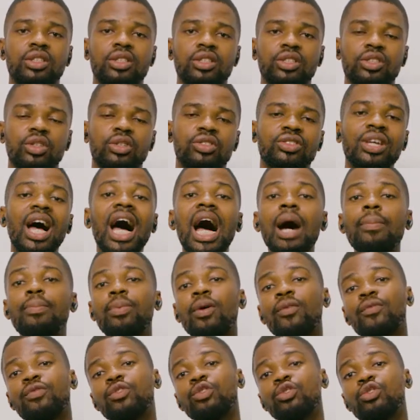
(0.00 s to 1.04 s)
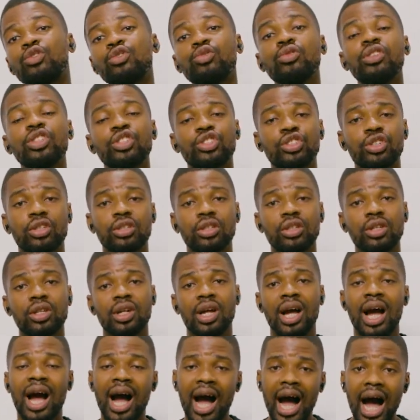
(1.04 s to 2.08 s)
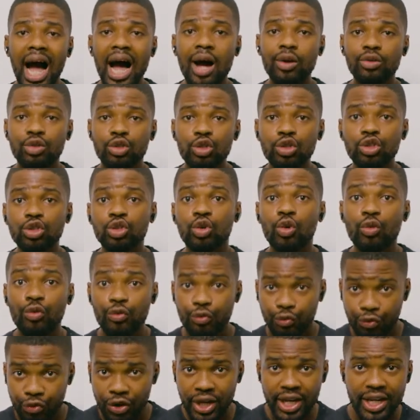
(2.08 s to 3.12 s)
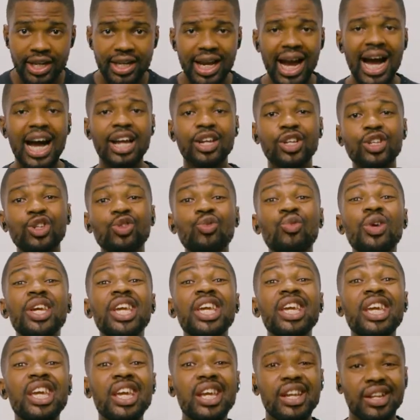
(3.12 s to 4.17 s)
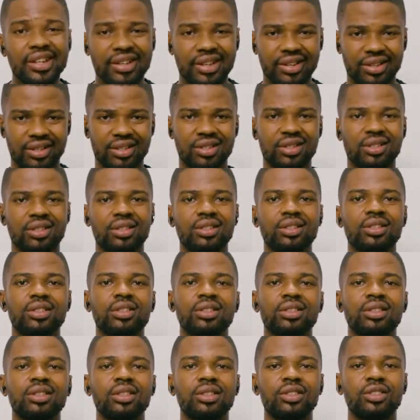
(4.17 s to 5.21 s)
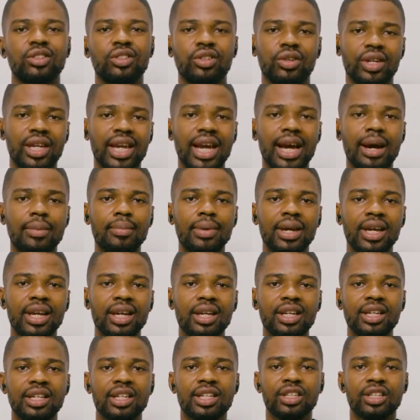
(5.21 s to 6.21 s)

Your type of nutrition. How do you feed? How do you eat? Do you get me?